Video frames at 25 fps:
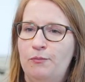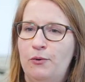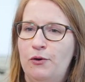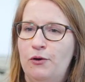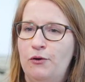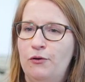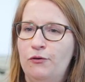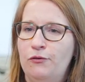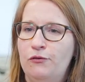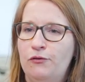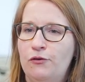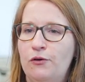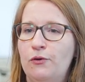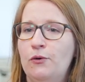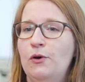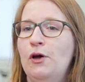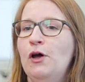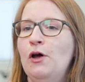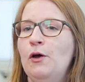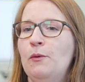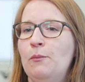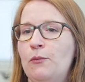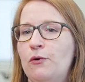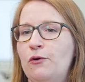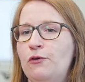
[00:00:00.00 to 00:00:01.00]
but also
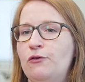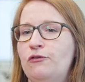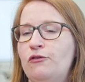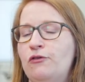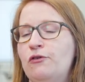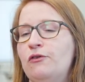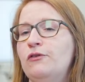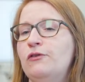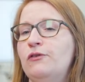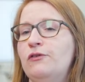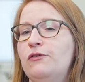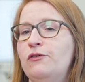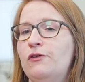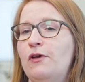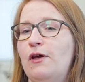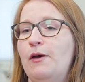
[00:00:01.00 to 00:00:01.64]
mergers